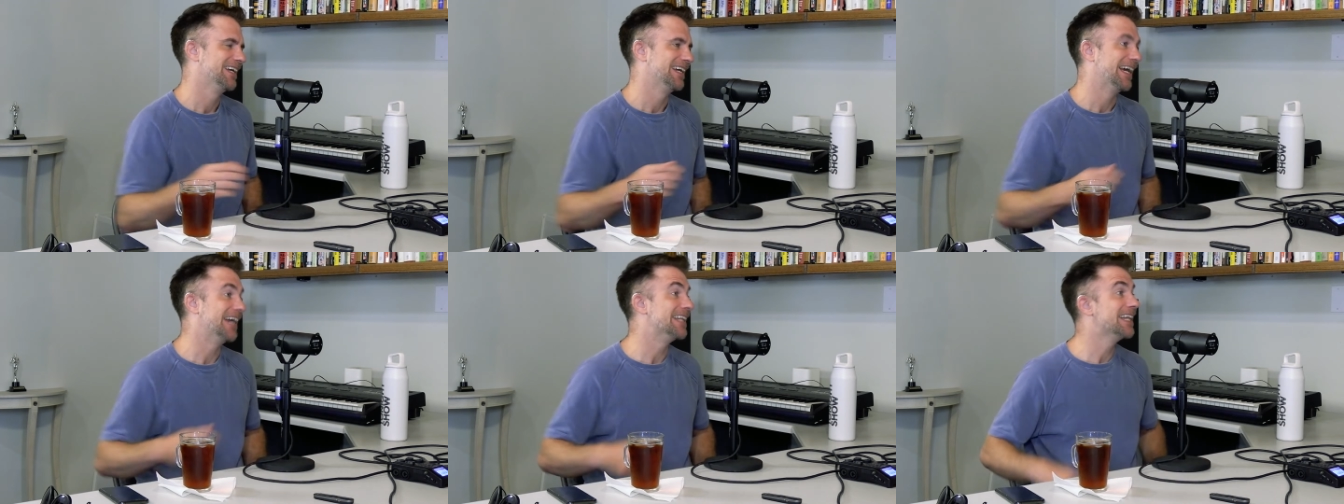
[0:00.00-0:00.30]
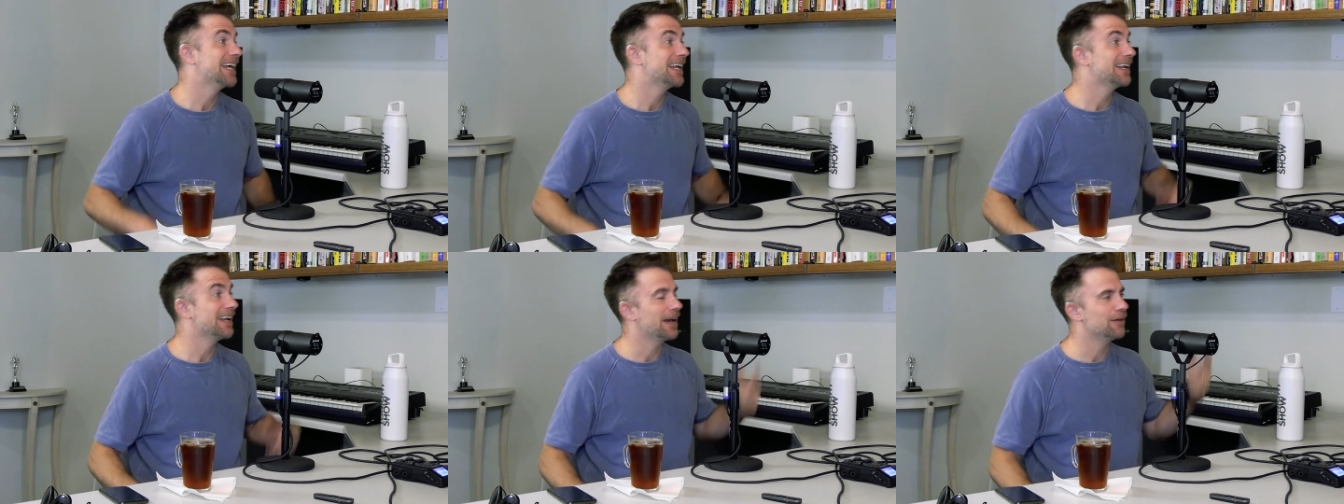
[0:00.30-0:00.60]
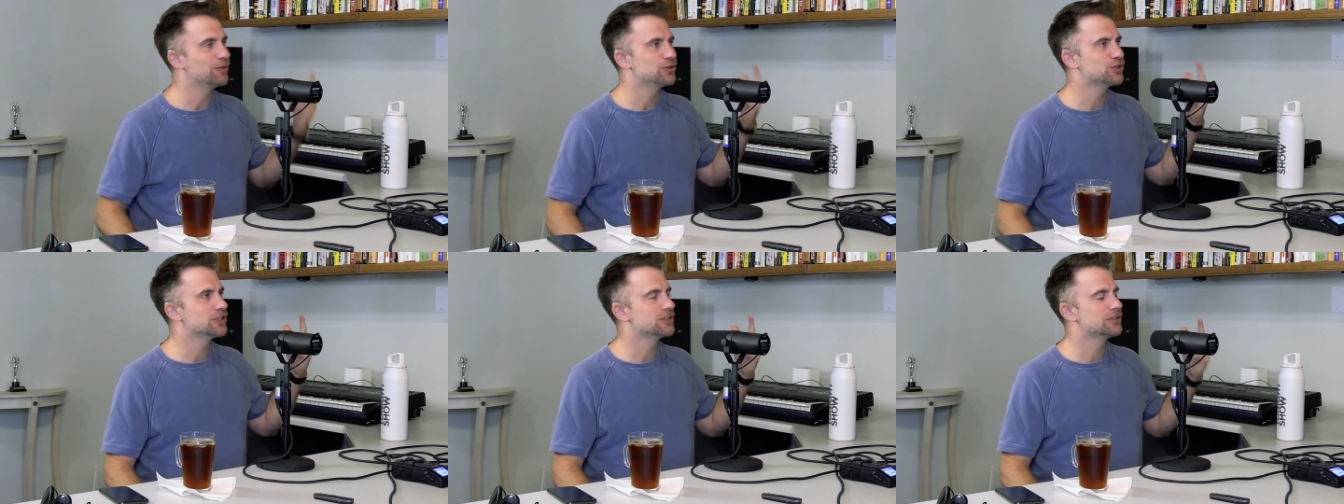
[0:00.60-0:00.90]
And then
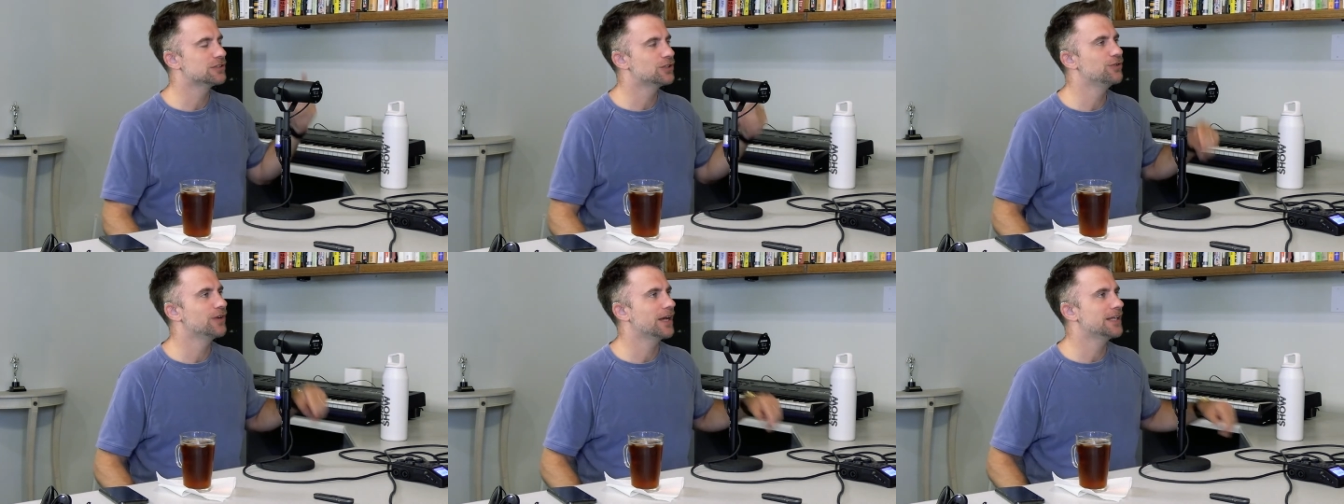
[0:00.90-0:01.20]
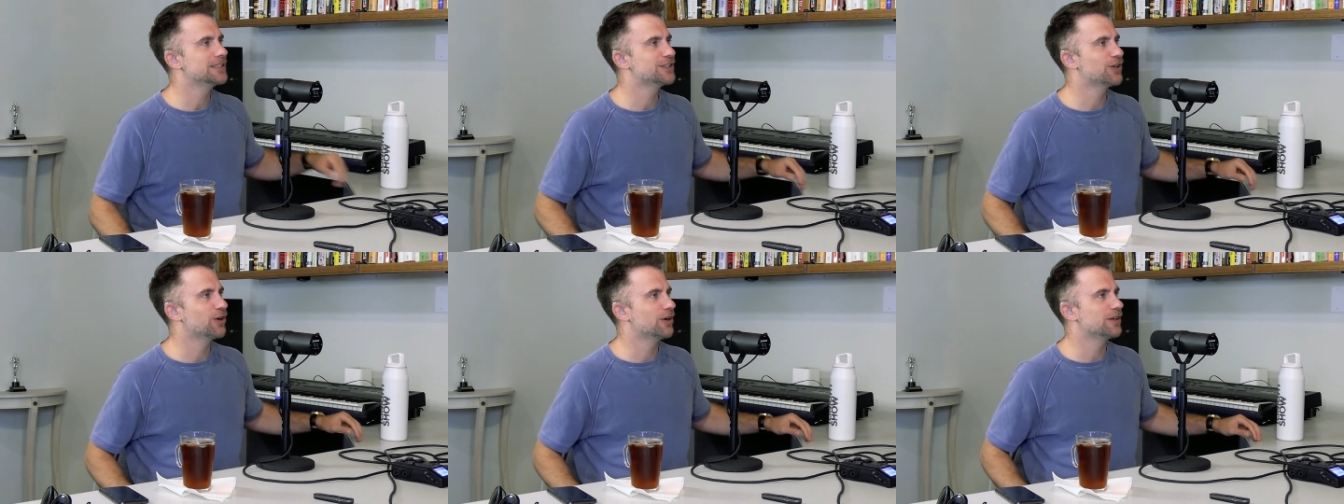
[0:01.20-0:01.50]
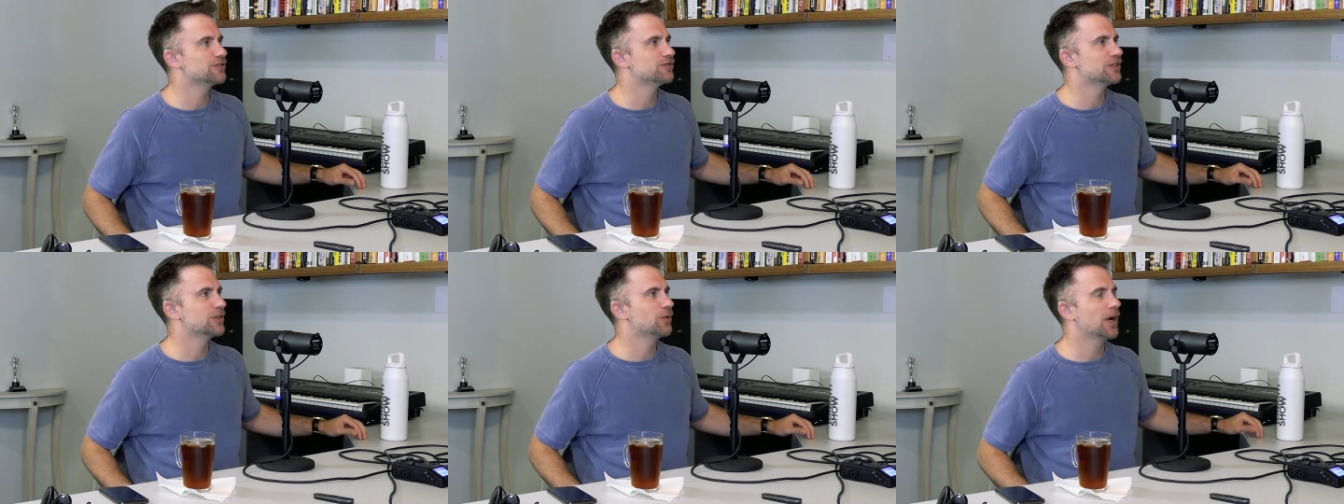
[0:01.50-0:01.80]
I was just 2 nights ago. I
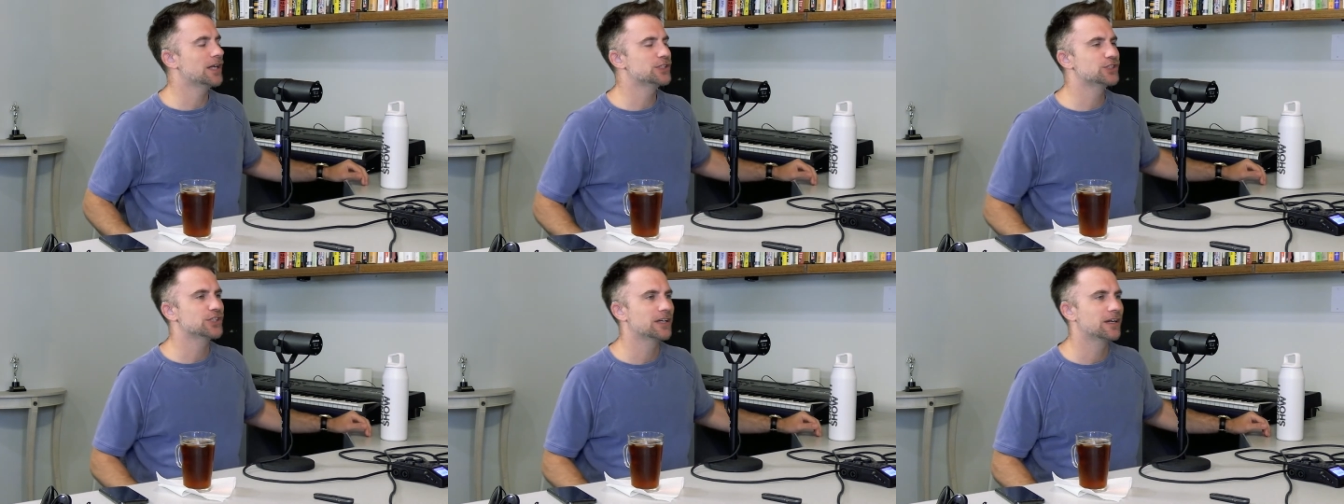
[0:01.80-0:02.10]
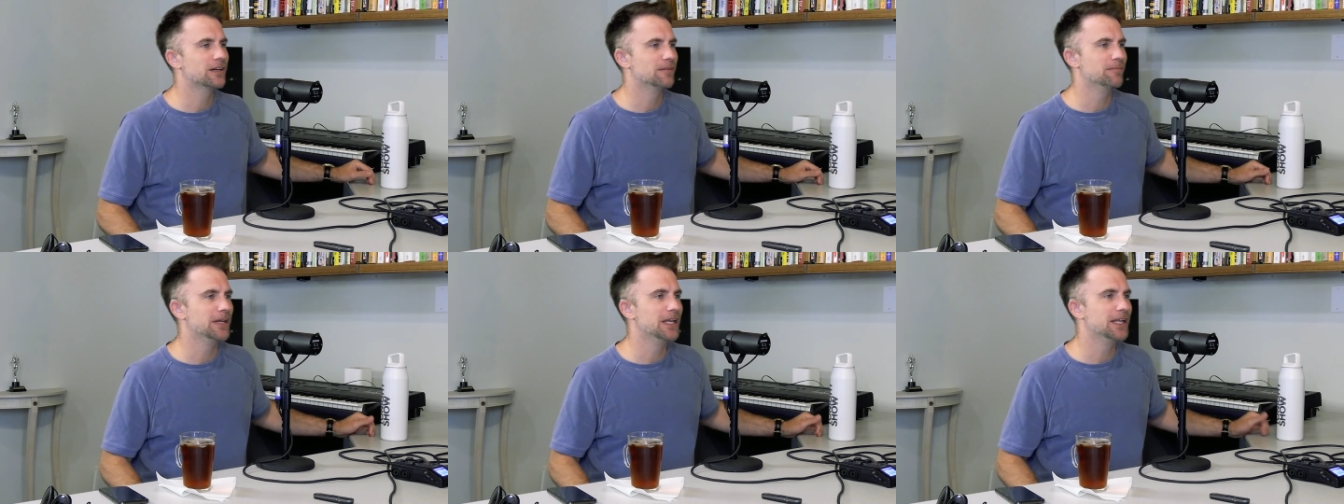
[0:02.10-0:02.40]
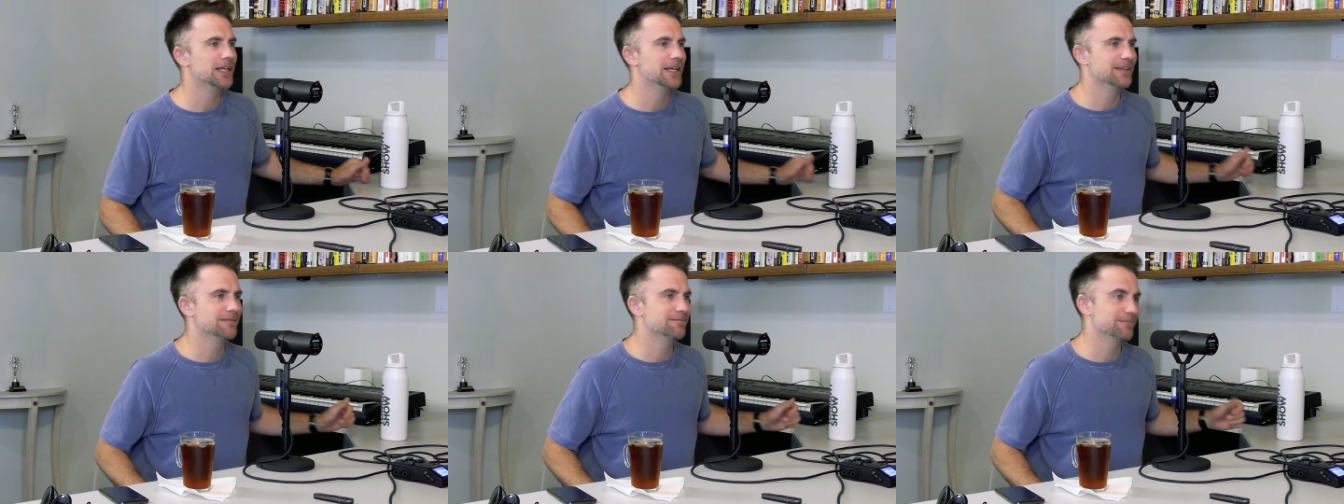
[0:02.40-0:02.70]
was rewatching
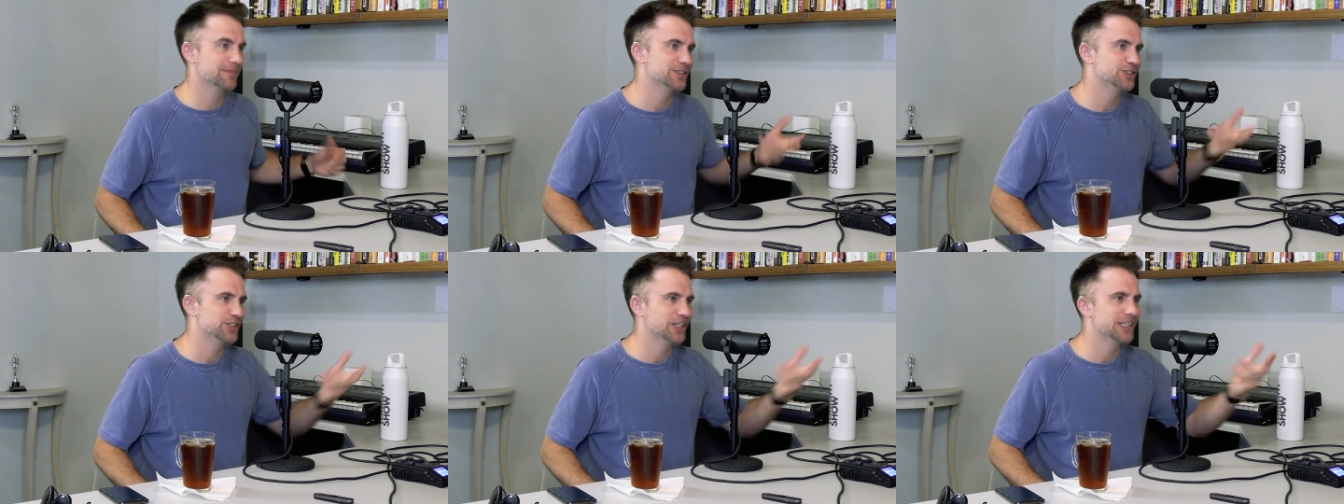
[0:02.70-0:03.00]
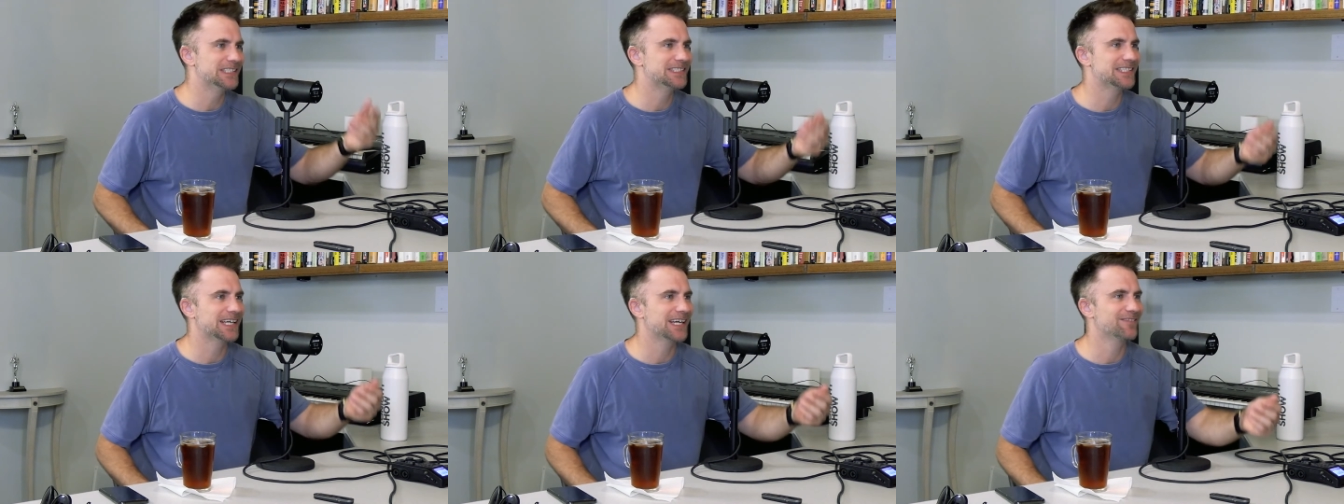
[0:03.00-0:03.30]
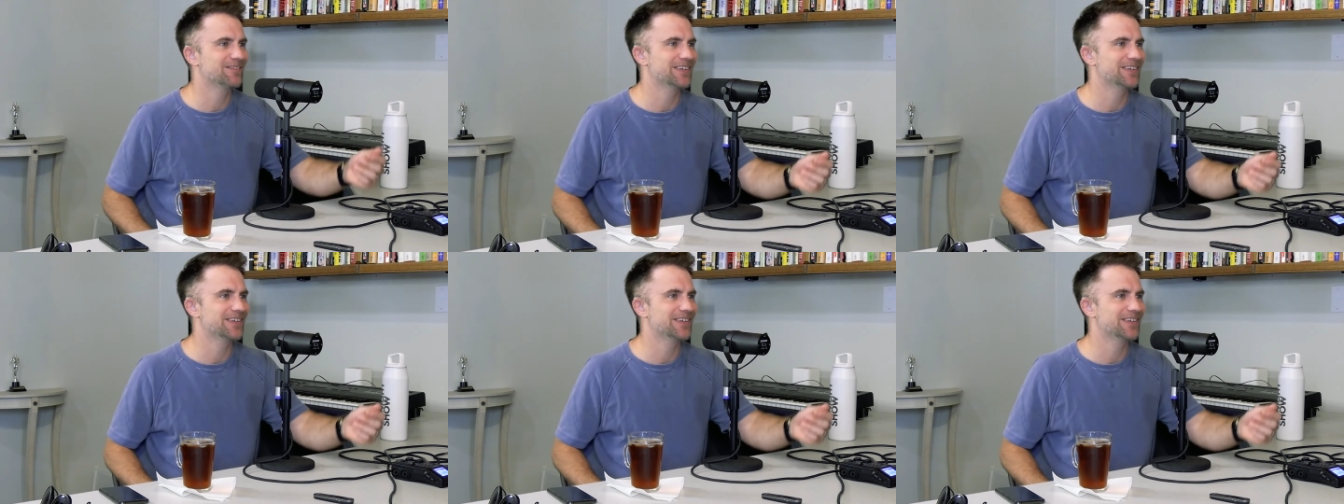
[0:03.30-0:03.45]
Comedian, the Jerry Seinfeld.